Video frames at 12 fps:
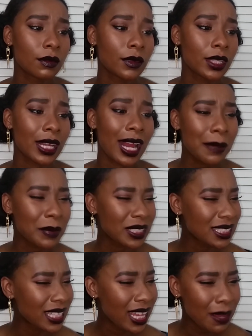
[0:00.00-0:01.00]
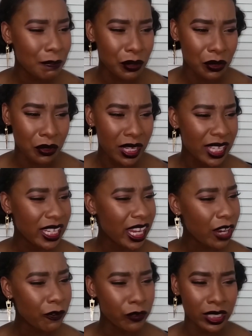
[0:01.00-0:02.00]
that I am a temple,
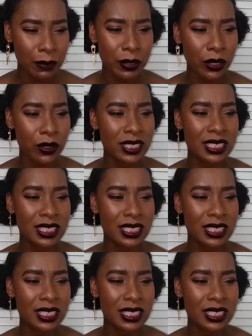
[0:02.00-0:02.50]
carefully built and,